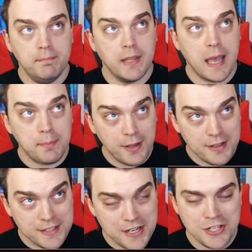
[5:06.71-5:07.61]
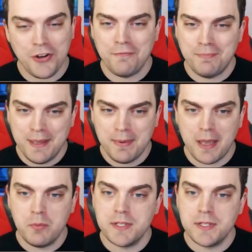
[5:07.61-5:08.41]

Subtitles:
capitalization of BPay was